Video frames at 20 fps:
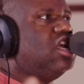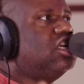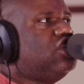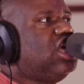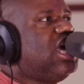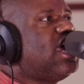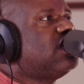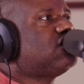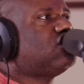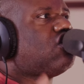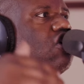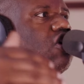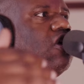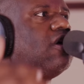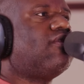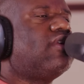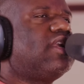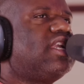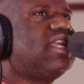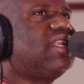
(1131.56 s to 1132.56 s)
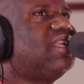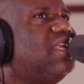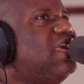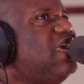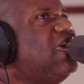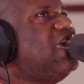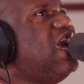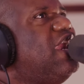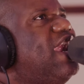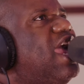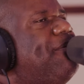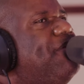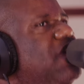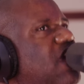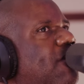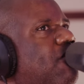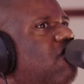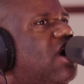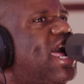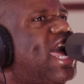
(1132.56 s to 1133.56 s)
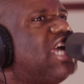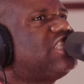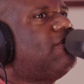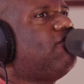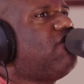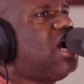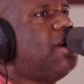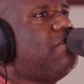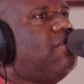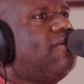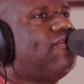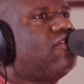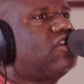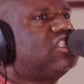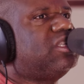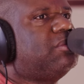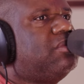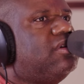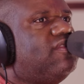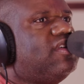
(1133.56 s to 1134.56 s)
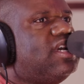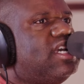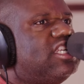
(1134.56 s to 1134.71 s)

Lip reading: So you got to start all over again. And that's a problem for some of